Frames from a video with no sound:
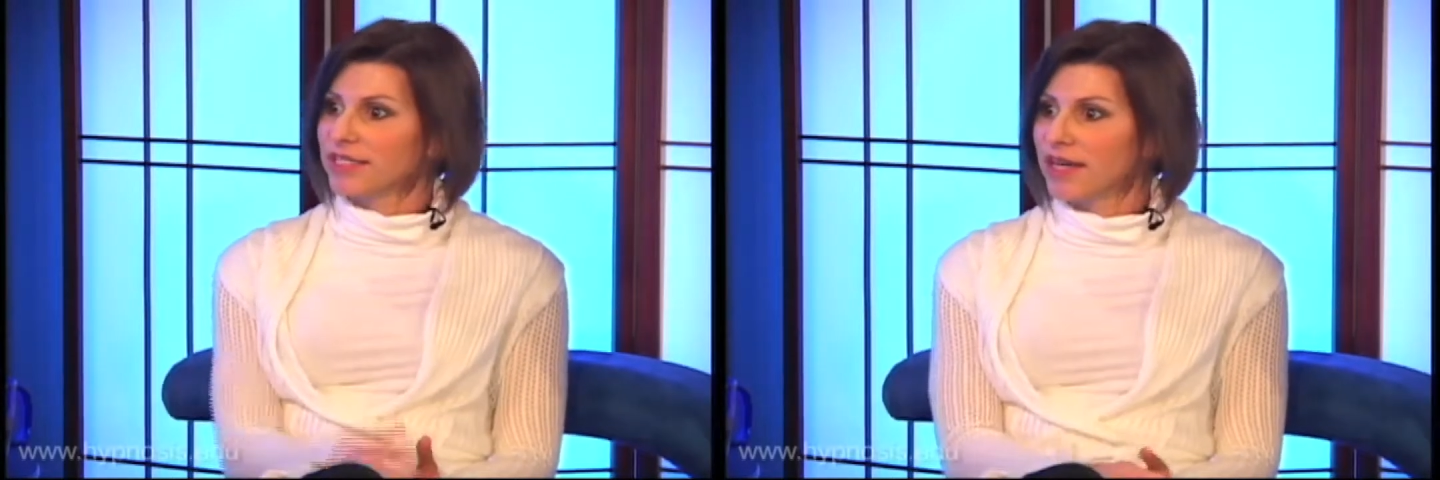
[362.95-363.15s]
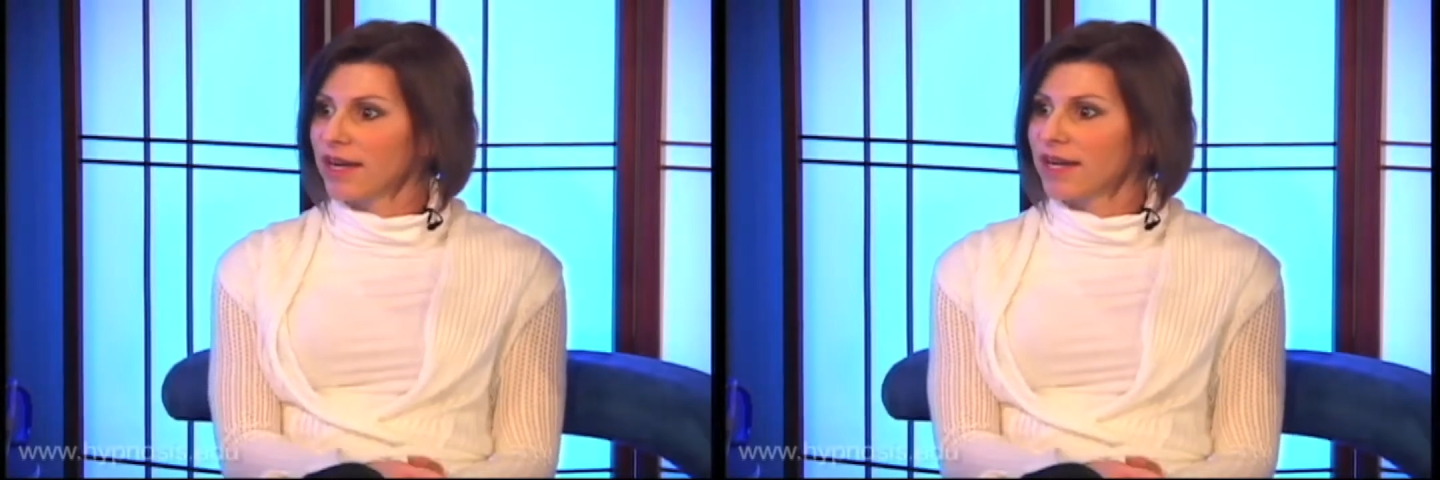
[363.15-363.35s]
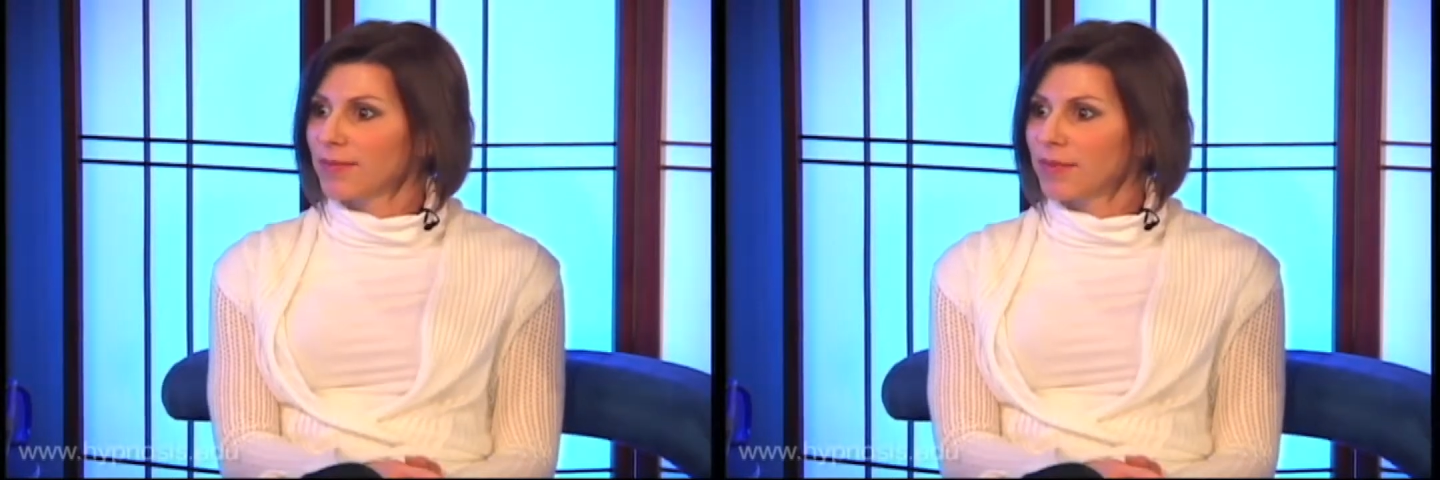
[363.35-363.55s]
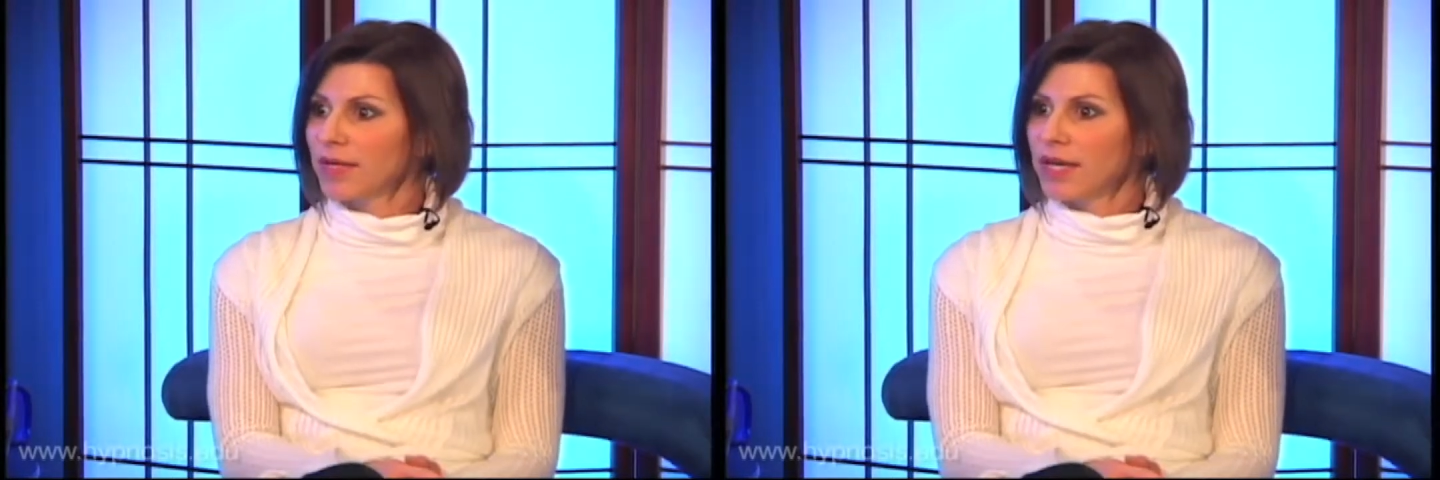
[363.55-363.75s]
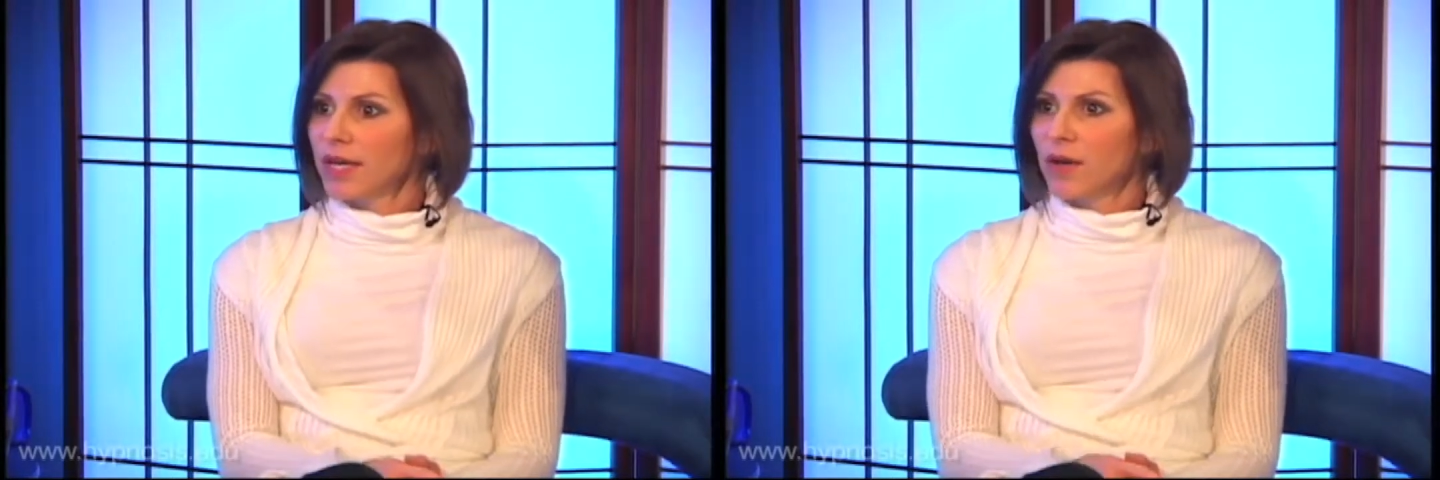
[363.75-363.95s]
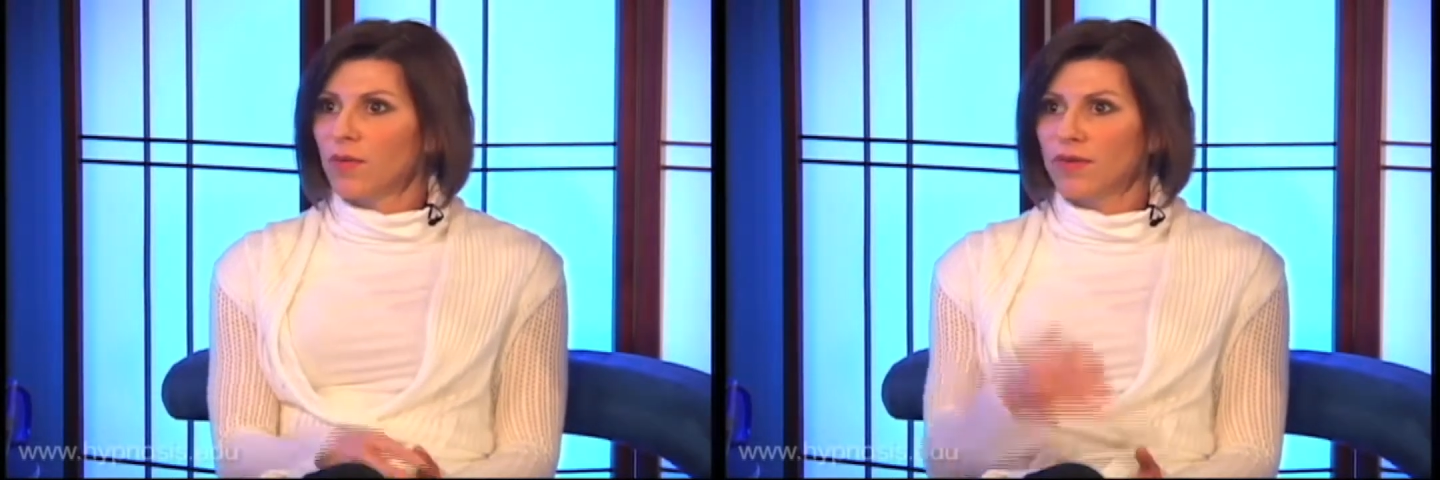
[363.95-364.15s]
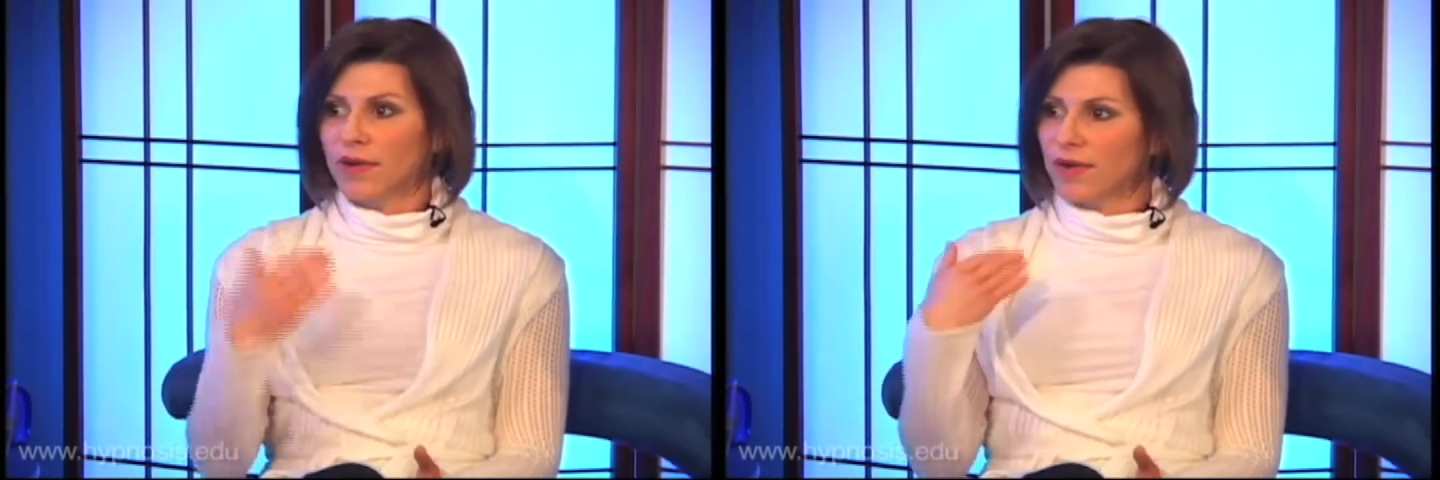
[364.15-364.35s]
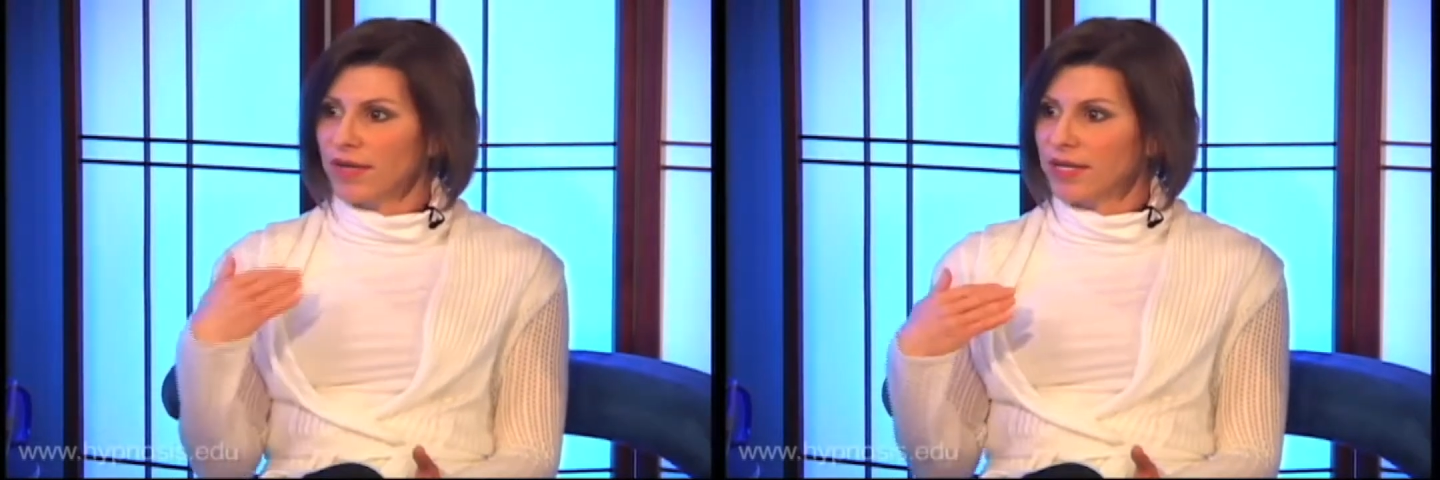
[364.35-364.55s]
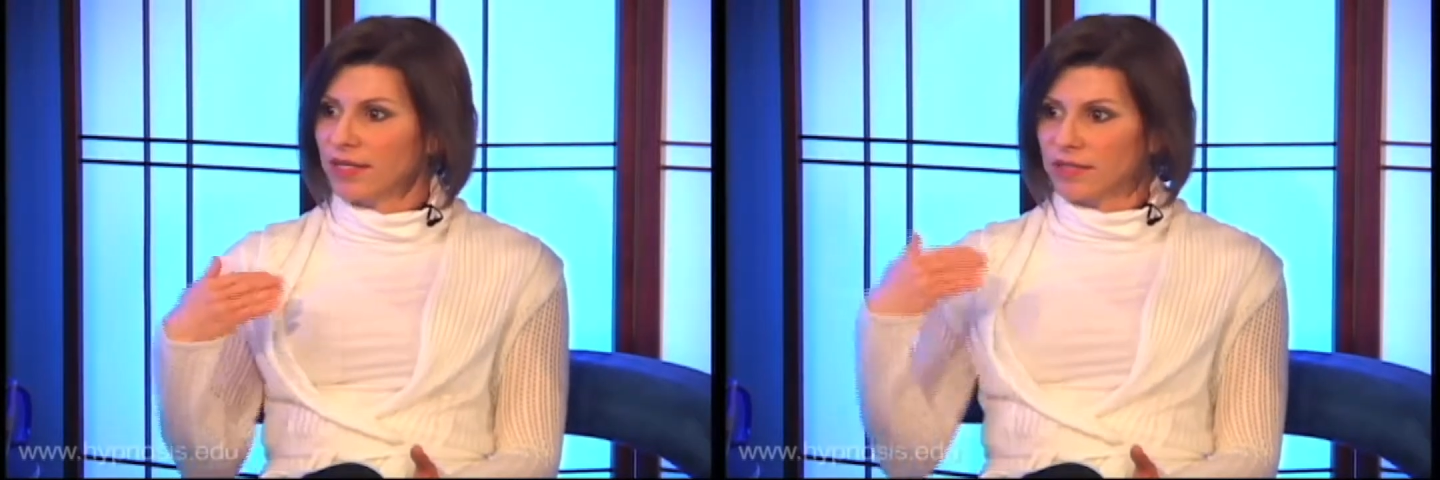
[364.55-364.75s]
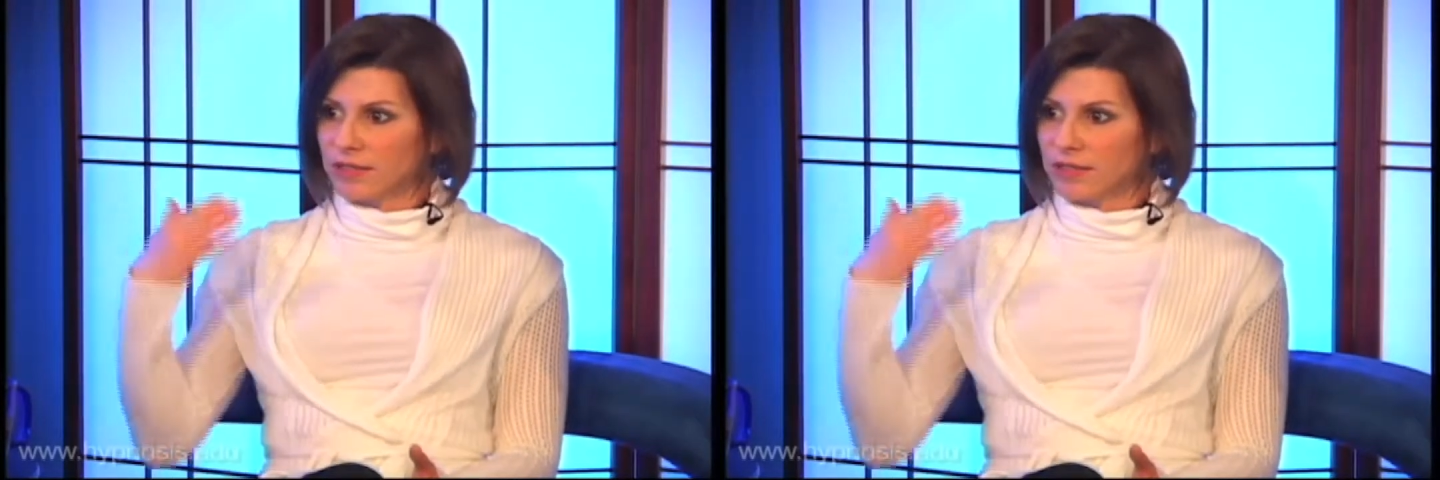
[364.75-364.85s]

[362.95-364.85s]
time with already,